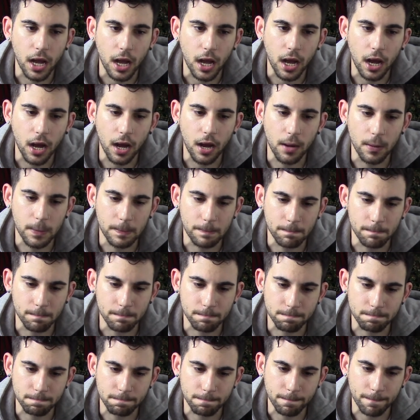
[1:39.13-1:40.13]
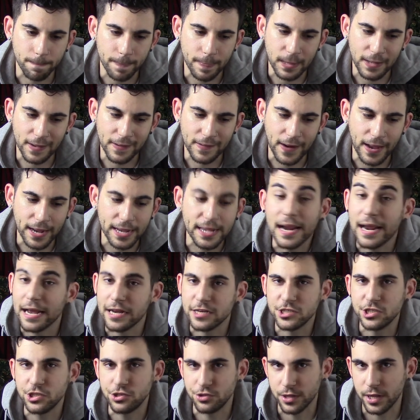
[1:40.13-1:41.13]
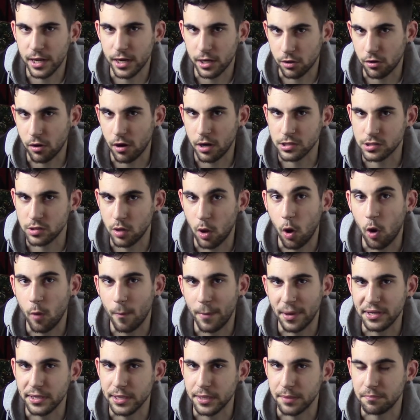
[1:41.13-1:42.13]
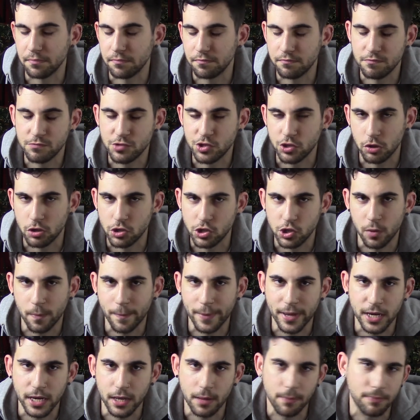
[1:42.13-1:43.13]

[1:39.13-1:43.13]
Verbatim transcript: And I can actually do that across all my social media